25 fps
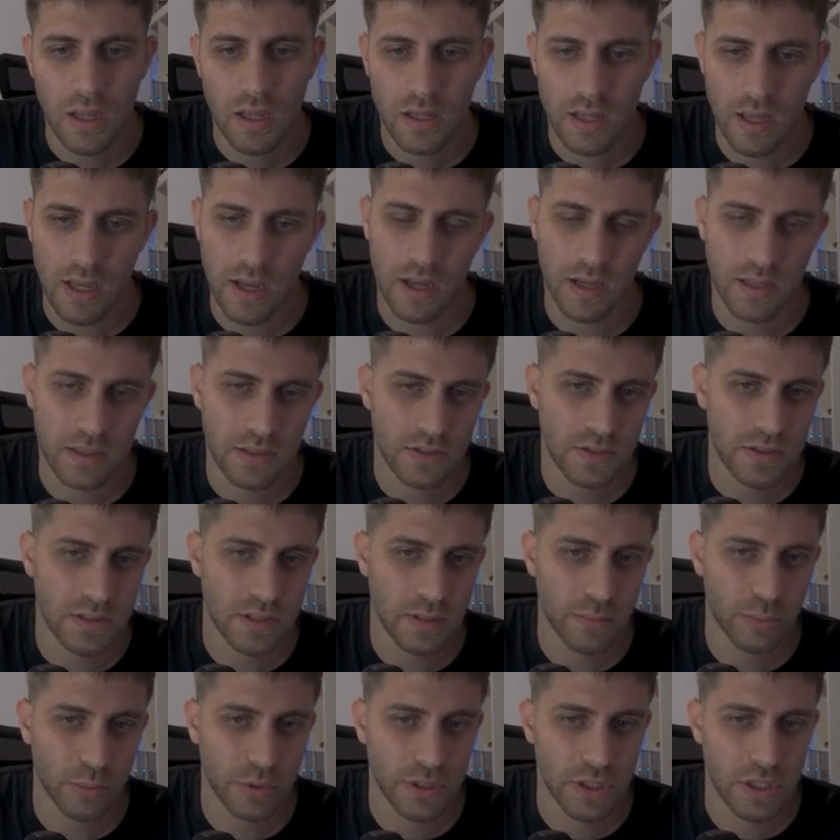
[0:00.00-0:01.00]
Yeah,
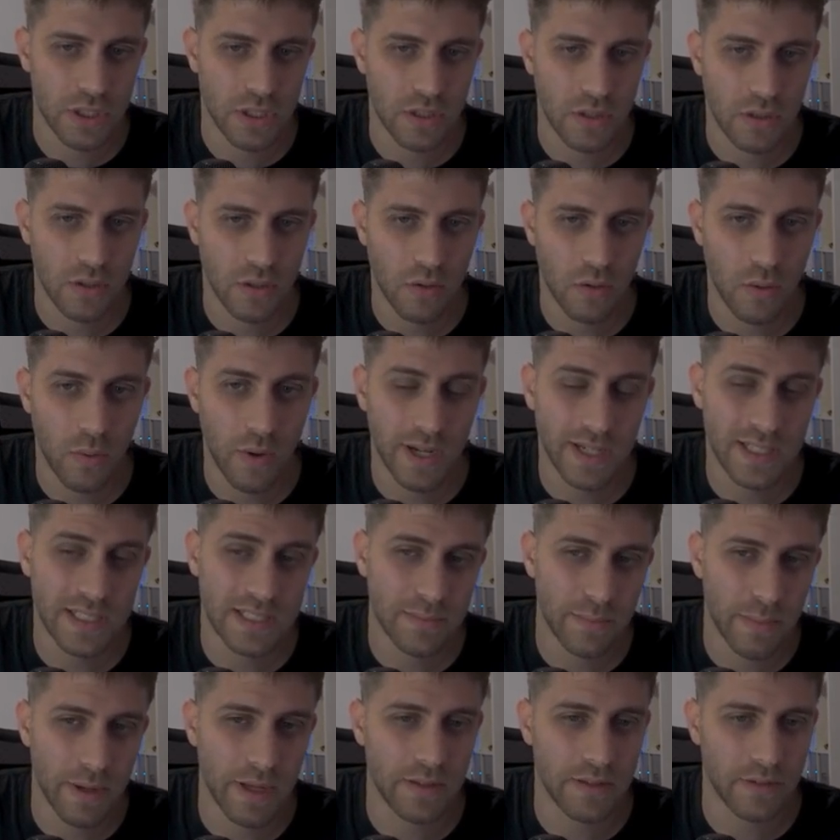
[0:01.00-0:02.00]
interesting position. White is
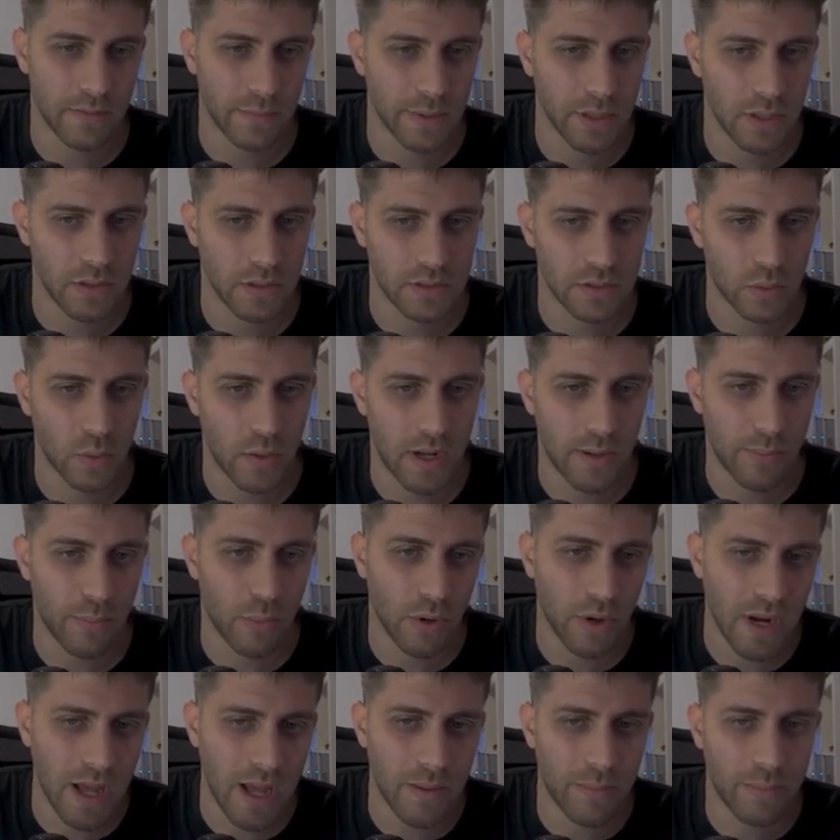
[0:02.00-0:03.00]
better, because one
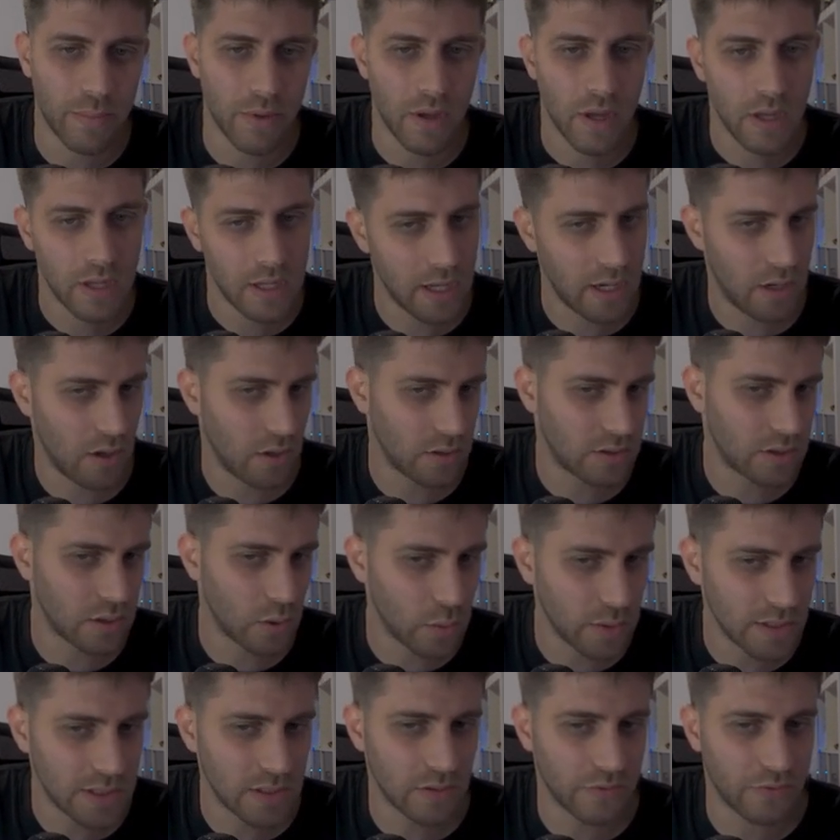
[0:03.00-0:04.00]
pawn up, yeah, not
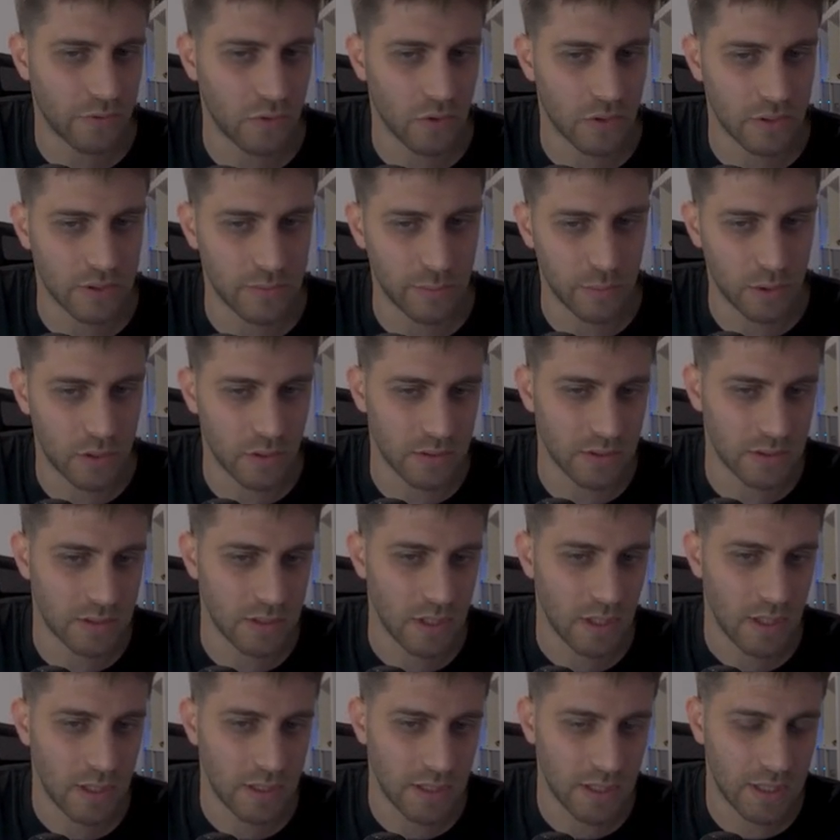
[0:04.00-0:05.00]
so easy, of course, because
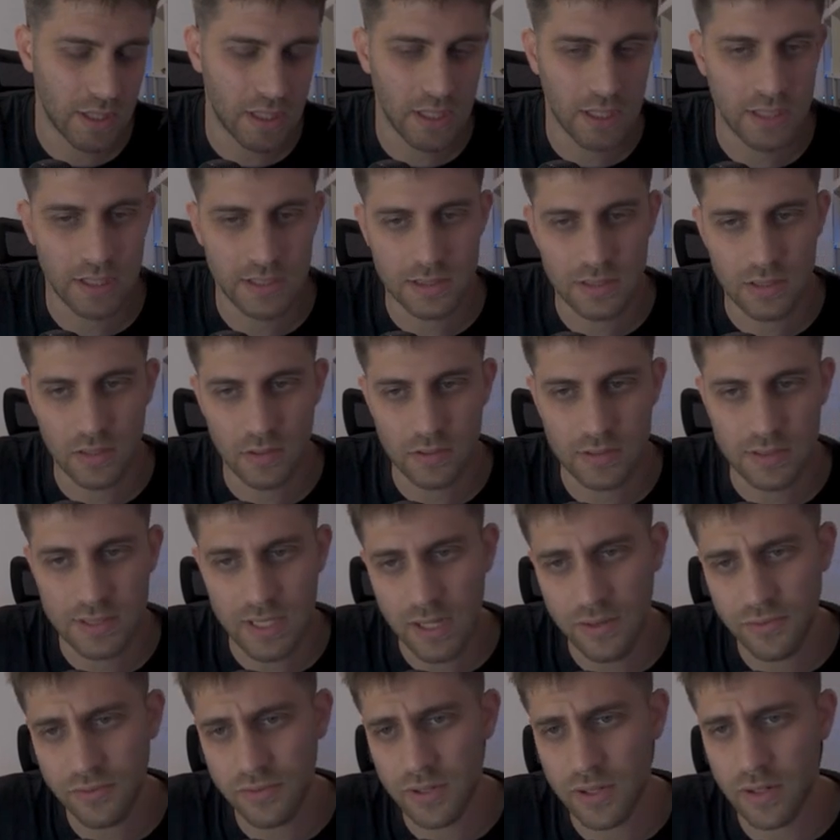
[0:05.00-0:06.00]
the king is not
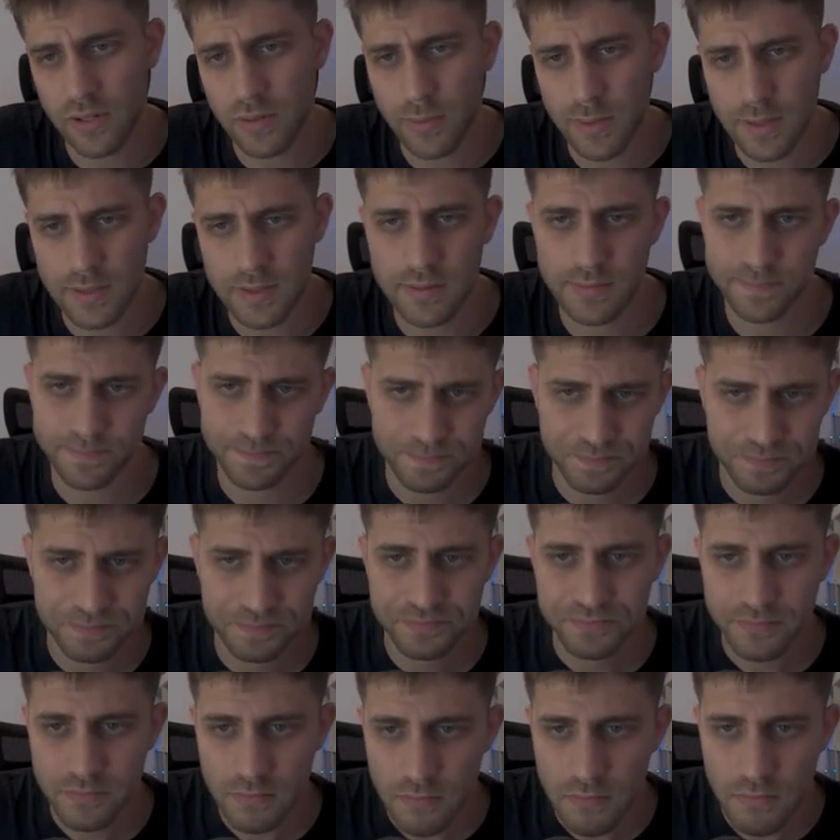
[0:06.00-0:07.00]
safe here, but
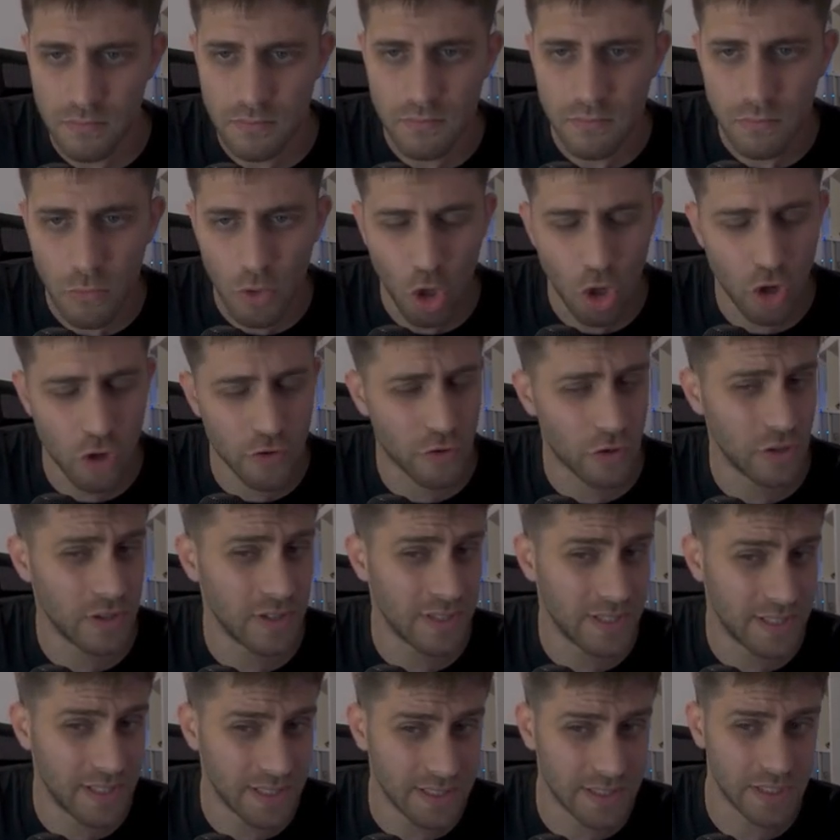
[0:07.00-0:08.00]
overall
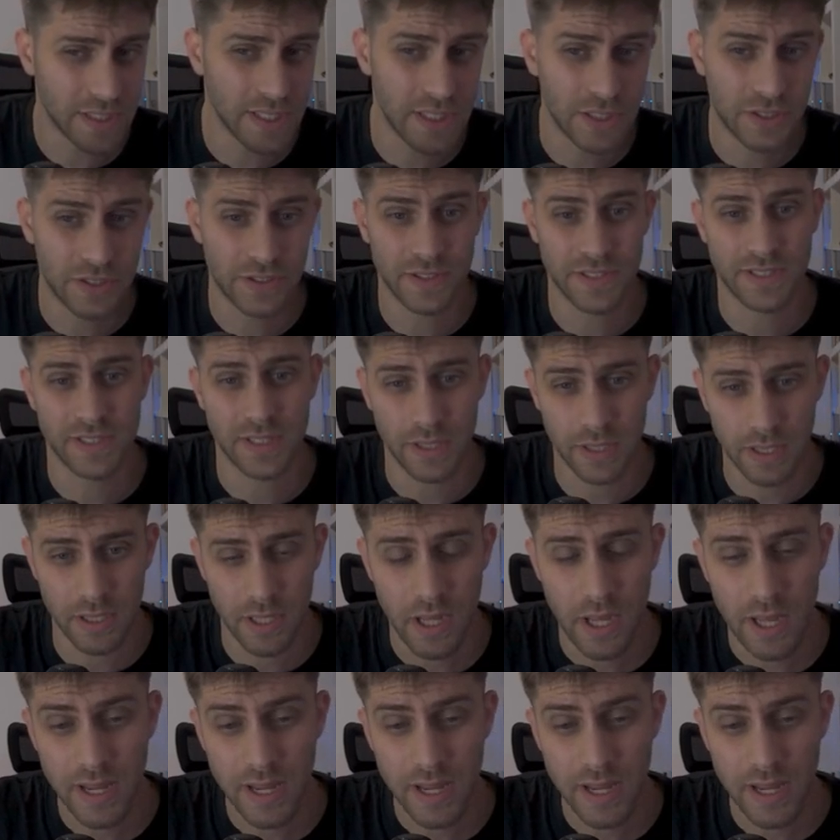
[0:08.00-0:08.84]
it is interesting.